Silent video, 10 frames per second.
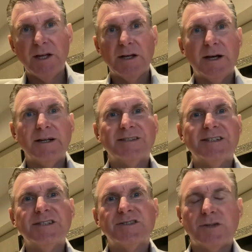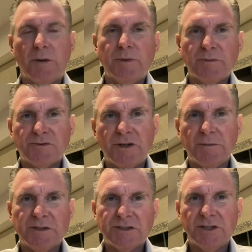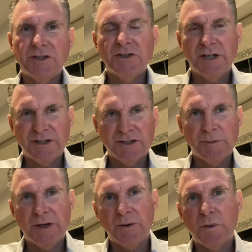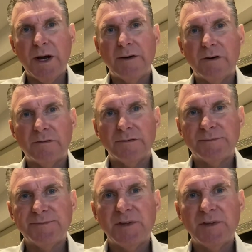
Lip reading: And it's these top-up treatments that you need to be aware of.